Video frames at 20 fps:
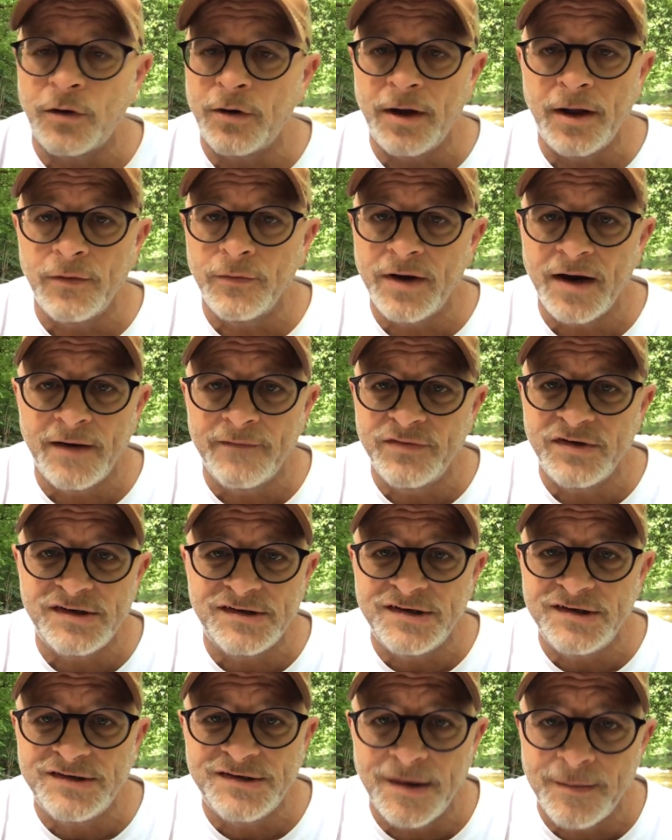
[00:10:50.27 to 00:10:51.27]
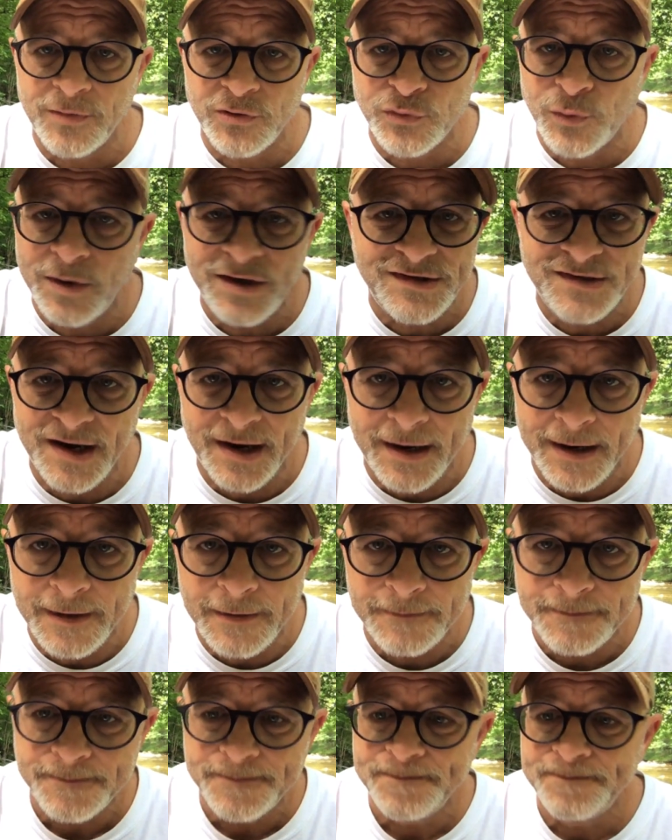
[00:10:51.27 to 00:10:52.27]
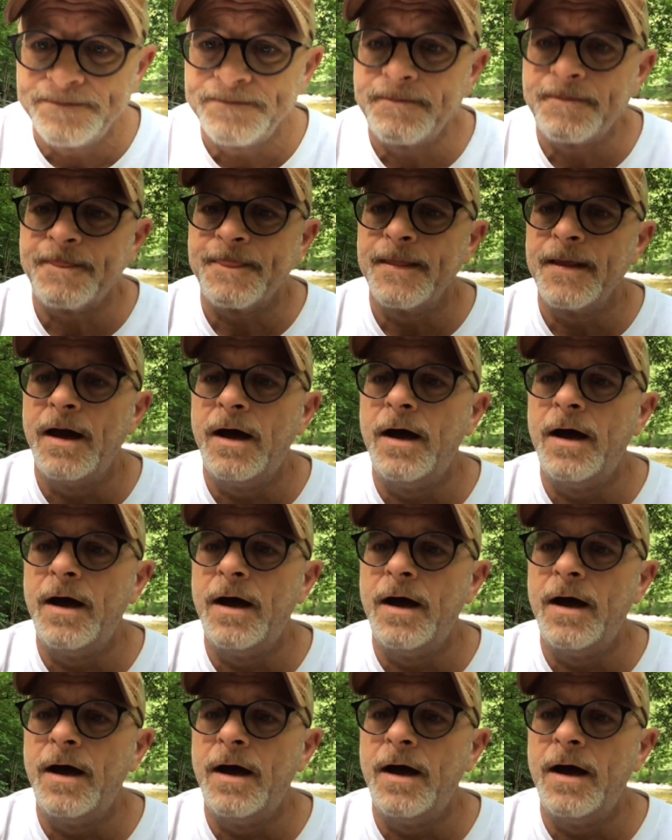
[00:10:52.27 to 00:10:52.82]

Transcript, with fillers: I don't care if it's December 22nd.